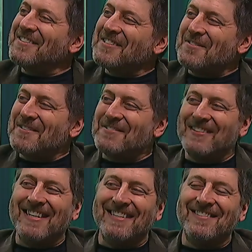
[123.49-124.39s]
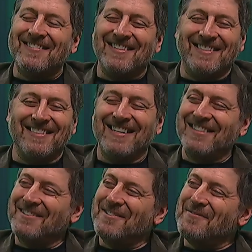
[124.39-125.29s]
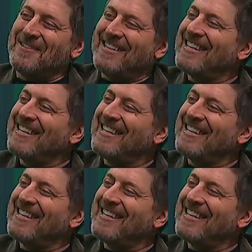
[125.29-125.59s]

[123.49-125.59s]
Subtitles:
so much for that introduction, Dr. Kumar.